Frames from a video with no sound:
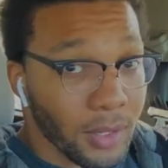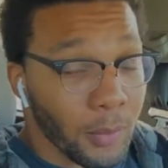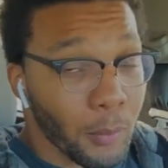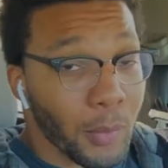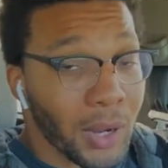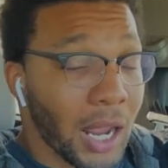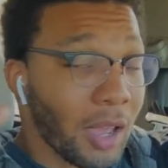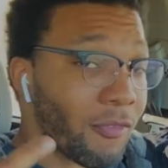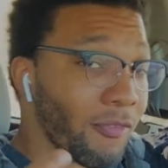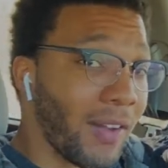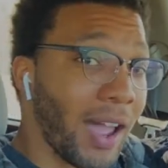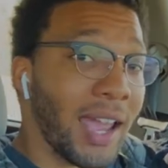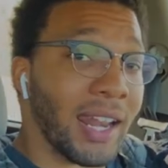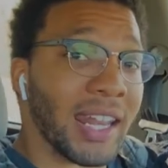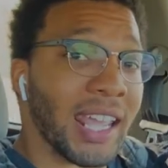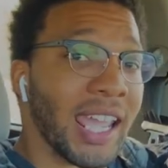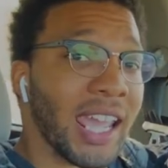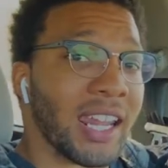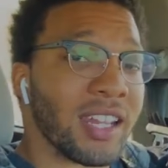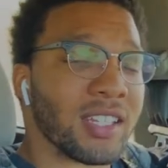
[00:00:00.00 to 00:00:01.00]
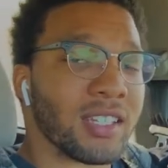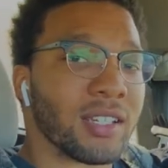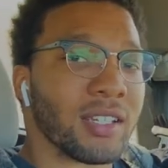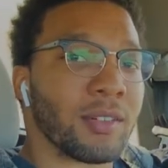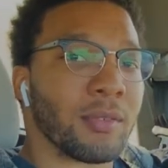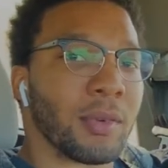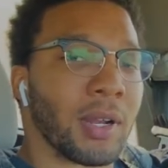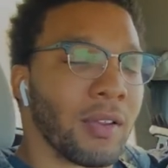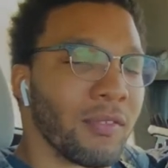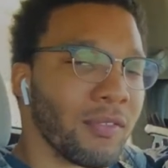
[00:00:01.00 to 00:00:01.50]
when I find the answer,
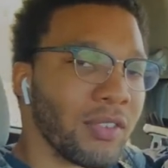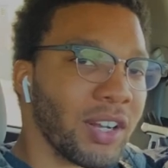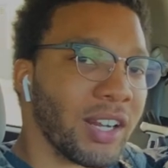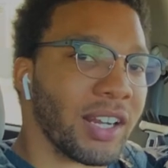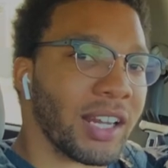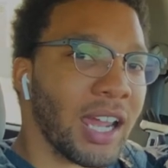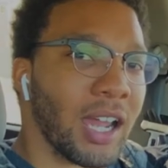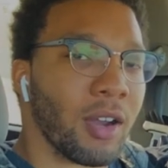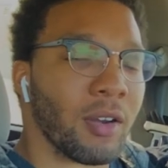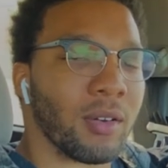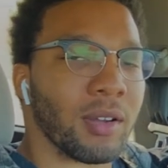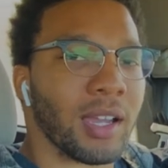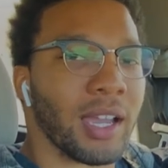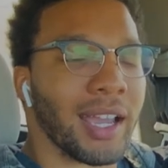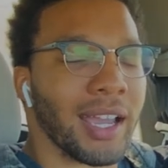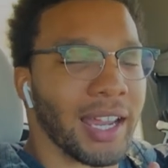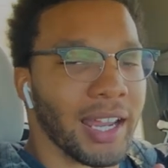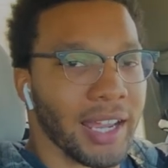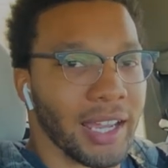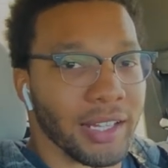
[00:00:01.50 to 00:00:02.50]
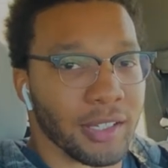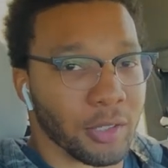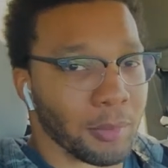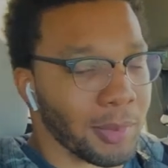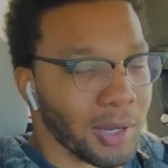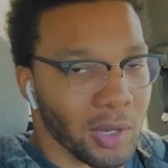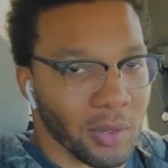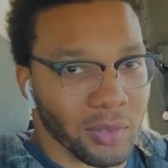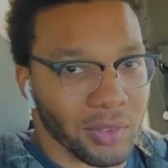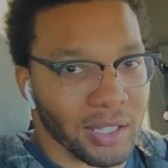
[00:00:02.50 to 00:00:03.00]
I figure it out. I do
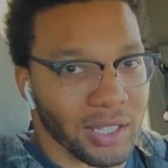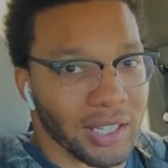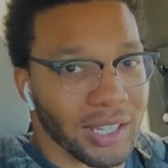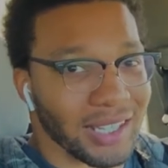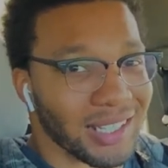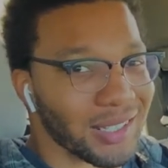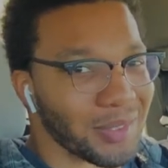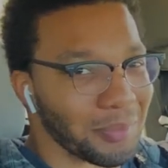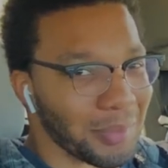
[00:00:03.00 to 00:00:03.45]
my own thing. I just